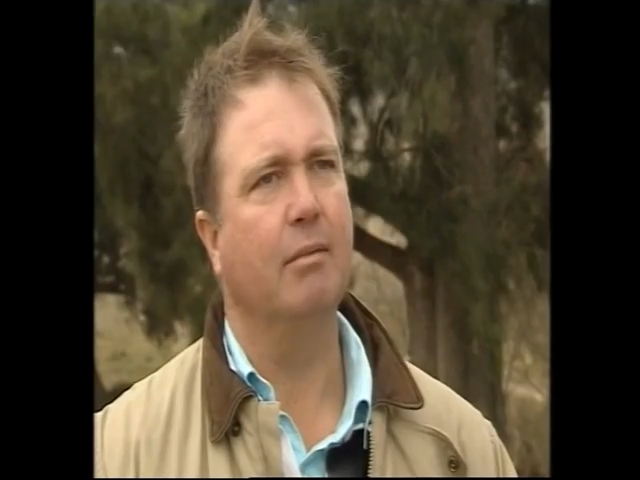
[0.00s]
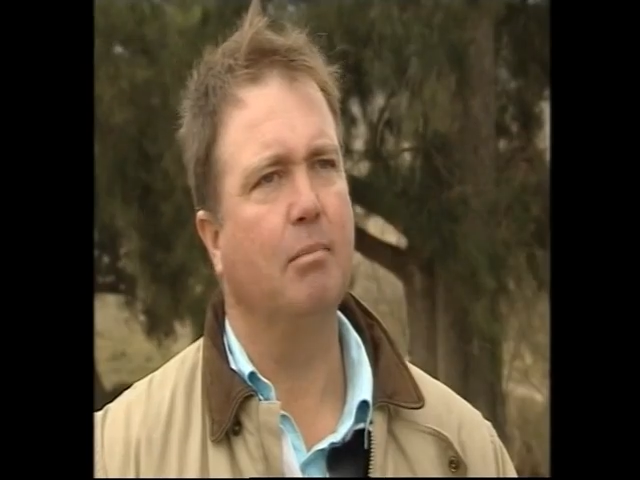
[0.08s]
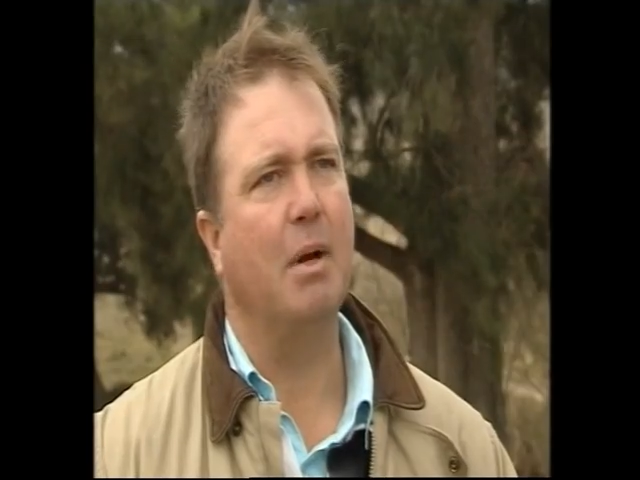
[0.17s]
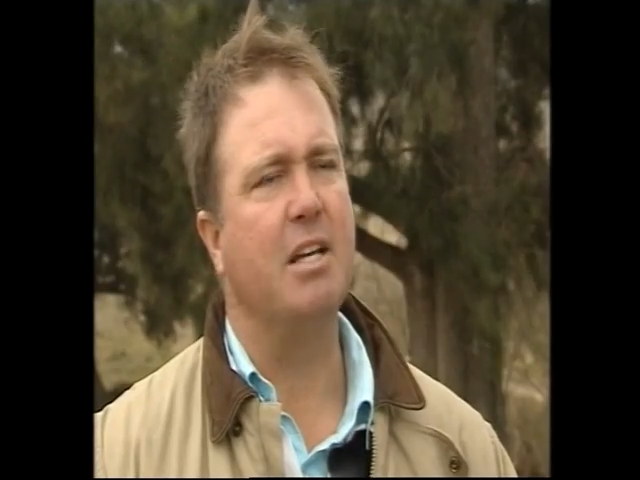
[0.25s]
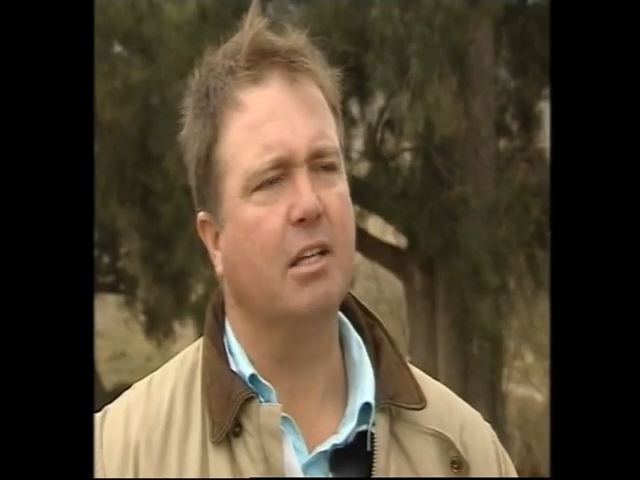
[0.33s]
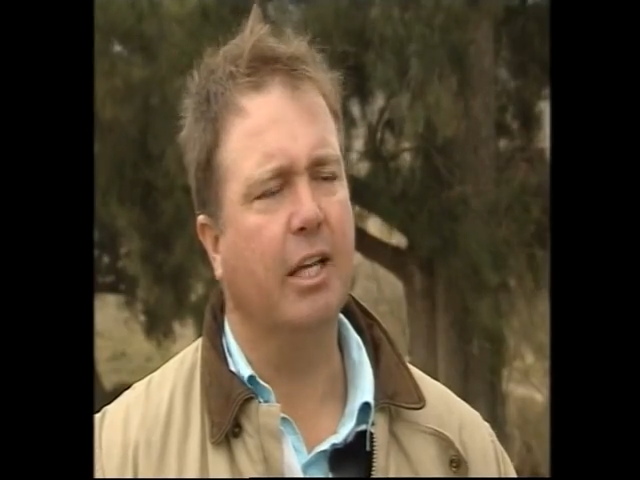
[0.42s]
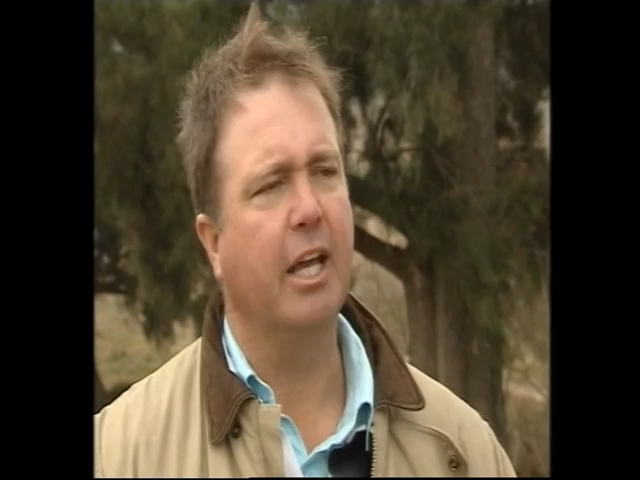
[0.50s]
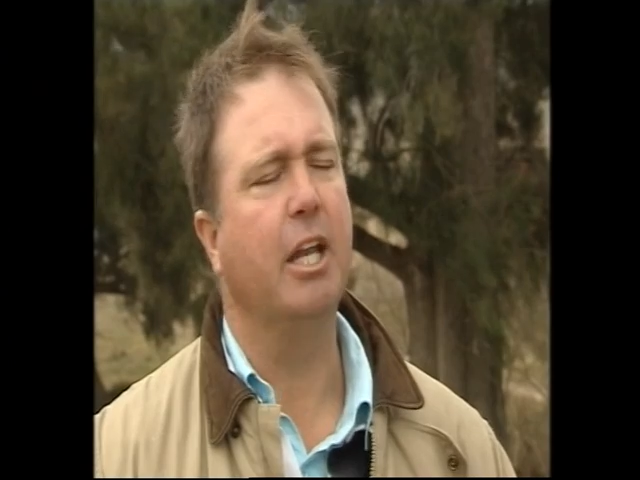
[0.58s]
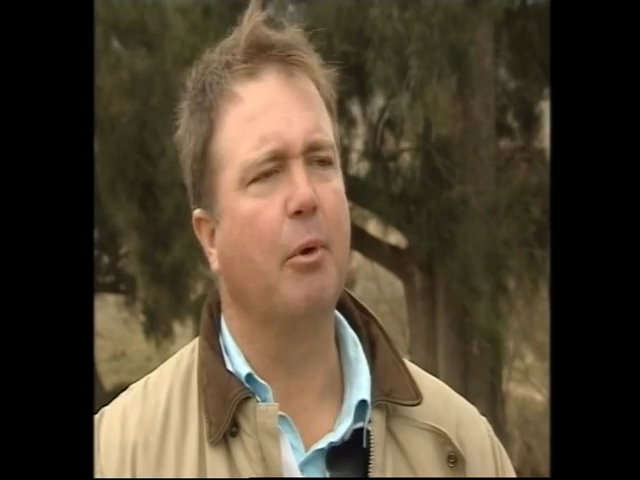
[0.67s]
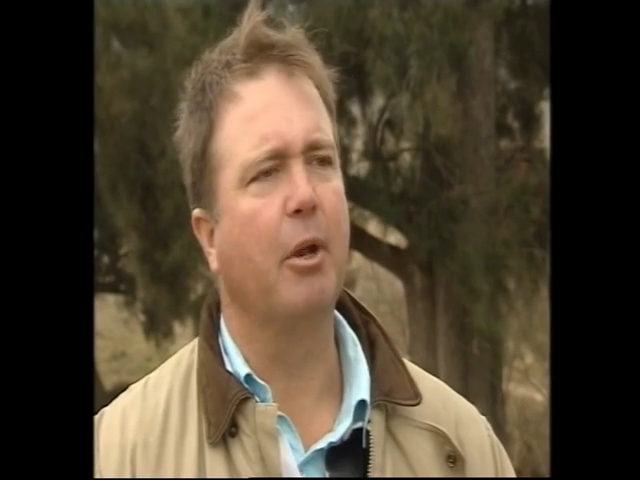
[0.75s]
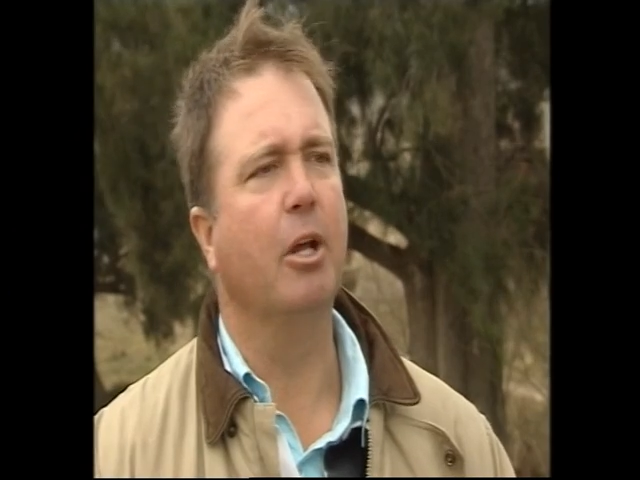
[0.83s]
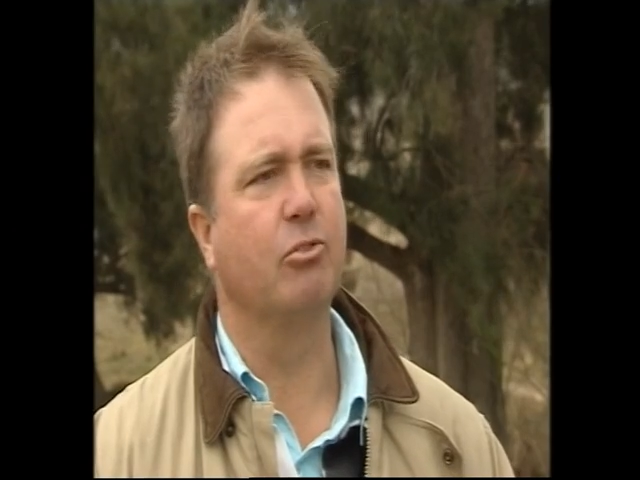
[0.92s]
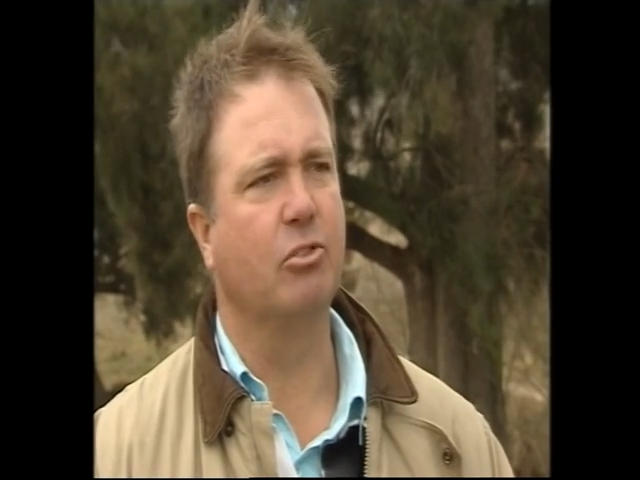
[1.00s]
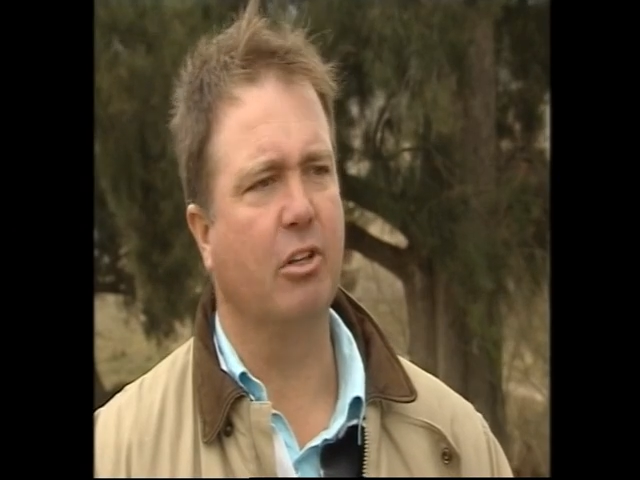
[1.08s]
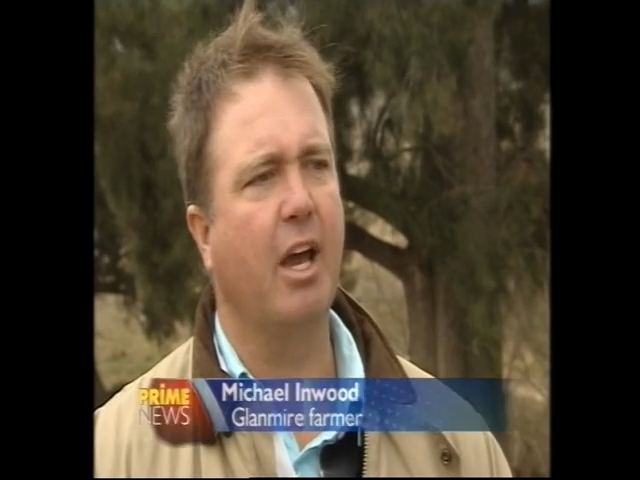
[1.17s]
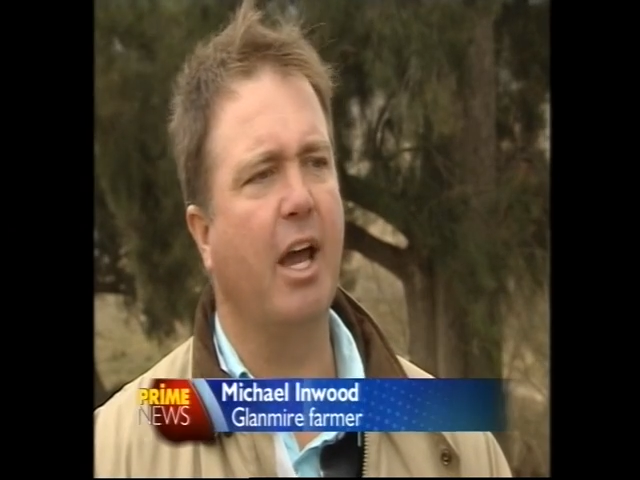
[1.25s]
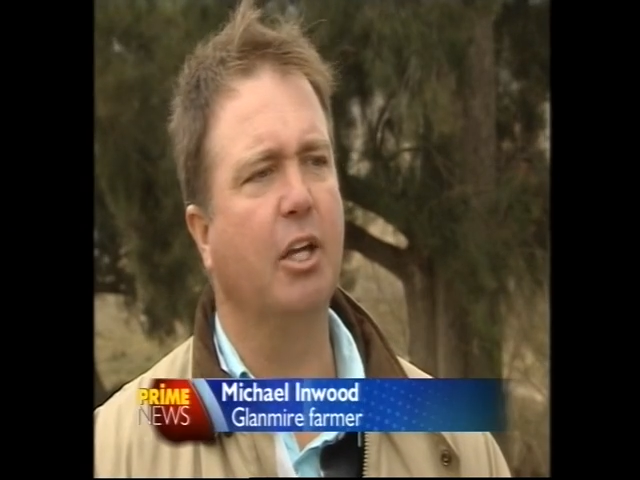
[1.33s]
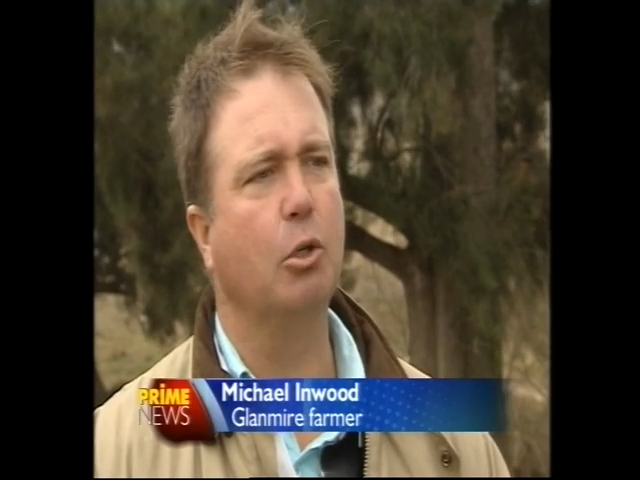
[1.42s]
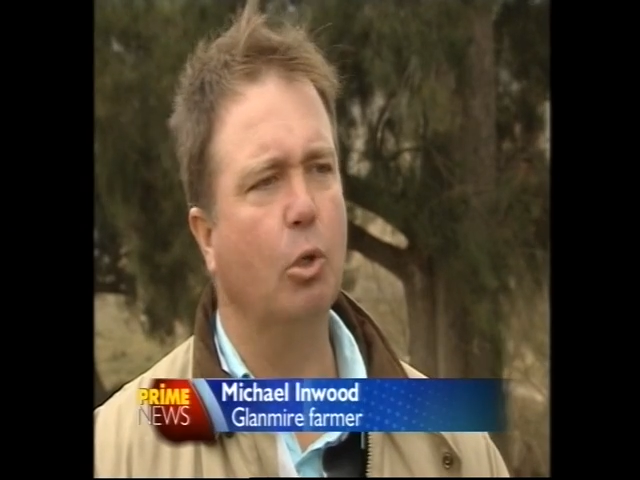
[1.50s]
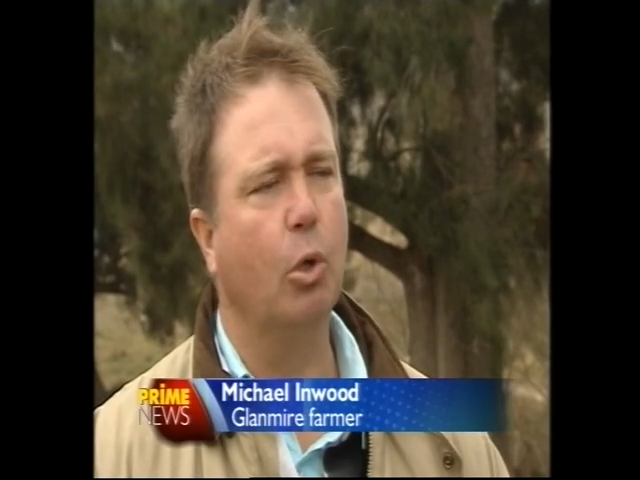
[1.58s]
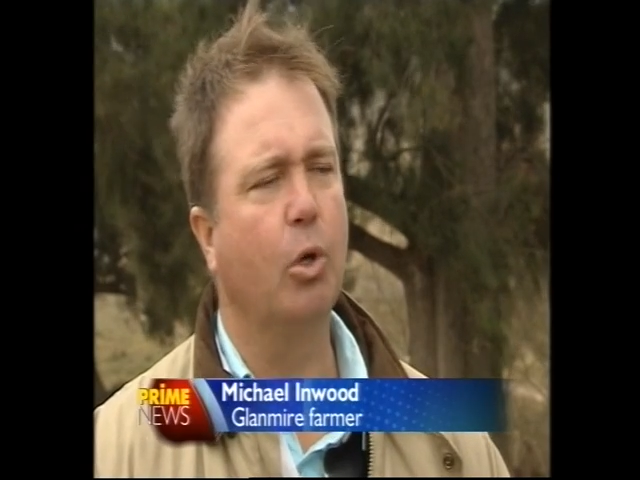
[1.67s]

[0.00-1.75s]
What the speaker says: Basically anyone else today could